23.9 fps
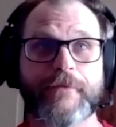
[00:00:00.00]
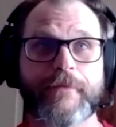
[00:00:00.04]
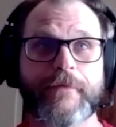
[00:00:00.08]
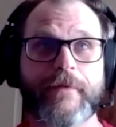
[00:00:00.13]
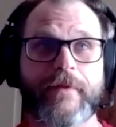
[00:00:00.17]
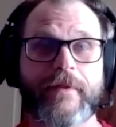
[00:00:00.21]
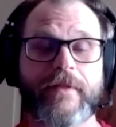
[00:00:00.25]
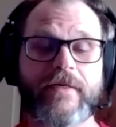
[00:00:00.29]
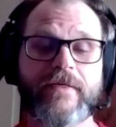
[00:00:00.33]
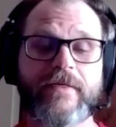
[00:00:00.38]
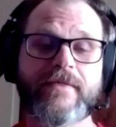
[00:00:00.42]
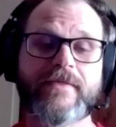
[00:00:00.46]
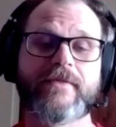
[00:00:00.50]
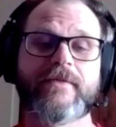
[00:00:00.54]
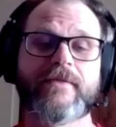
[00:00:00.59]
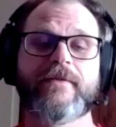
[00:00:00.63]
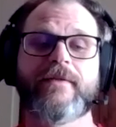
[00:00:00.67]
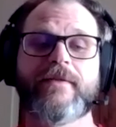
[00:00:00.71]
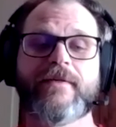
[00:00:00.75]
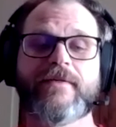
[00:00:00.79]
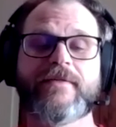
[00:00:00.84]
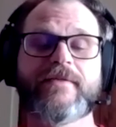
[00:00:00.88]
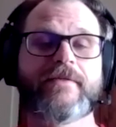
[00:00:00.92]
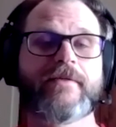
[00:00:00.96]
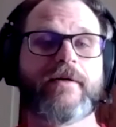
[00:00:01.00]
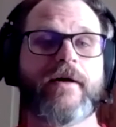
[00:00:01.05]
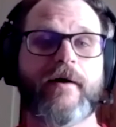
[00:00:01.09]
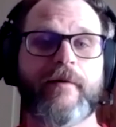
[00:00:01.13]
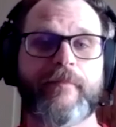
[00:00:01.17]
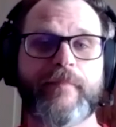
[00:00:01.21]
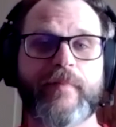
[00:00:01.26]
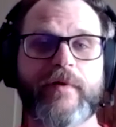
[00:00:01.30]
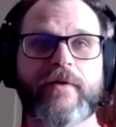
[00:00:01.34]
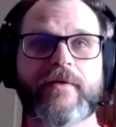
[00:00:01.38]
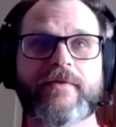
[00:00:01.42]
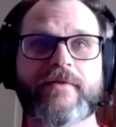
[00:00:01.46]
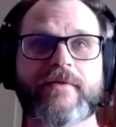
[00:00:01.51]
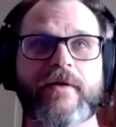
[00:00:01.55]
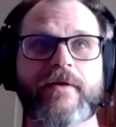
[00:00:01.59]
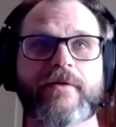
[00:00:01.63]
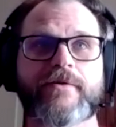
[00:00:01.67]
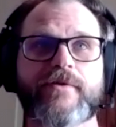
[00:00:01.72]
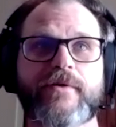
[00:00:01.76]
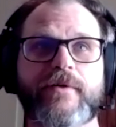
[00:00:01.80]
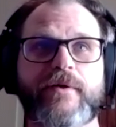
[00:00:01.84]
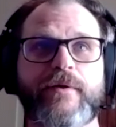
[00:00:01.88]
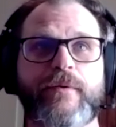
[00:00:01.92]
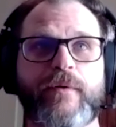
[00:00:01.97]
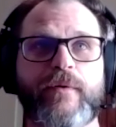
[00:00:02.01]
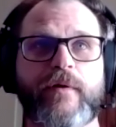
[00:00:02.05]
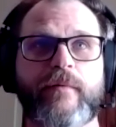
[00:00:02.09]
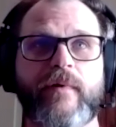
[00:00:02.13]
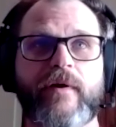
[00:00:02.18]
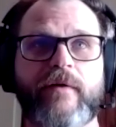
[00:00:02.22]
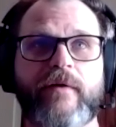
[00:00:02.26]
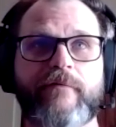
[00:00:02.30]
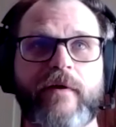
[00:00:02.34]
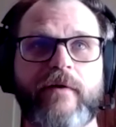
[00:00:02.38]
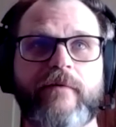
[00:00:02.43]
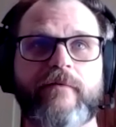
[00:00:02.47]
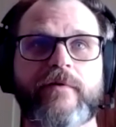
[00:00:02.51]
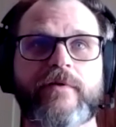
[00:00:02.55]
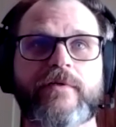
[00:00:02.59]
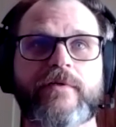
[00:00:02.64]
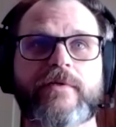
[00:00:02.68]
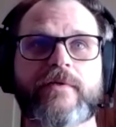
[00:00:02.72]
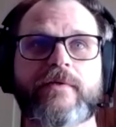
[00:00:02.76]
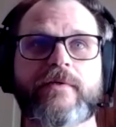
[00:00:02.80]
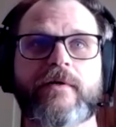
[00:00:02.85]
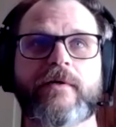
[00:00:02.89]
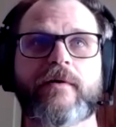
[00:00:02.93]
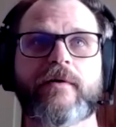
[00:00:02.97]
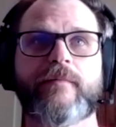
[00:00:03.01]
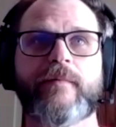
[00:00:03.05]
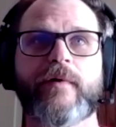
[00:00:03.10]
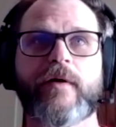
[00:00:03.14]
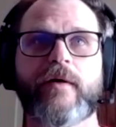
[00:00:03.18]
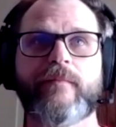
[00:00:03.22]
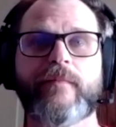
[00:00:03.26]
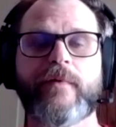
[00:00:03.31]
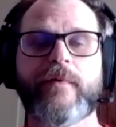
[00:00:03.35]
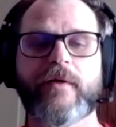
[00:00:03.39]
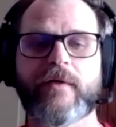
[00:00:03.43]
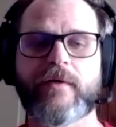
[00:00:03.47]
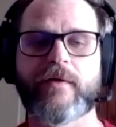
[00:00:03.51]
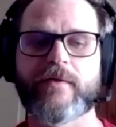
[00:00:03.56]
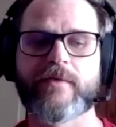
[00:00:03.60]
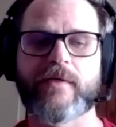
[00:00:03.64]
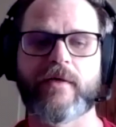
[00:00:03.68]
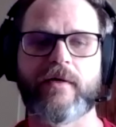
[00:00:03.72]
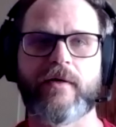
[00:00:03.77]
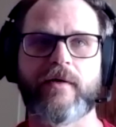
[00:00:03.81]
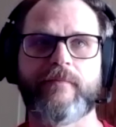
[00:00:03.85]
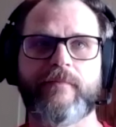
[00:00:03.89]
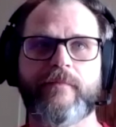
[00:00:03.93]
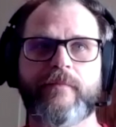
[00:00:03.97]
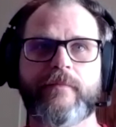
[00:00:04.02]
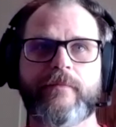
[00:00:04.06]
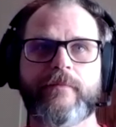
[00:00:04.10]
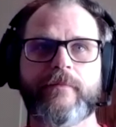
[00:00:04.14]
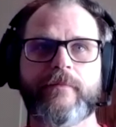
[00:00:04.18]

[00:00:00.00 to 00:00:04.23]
this topic is actually one of my favorite to talk about because I'm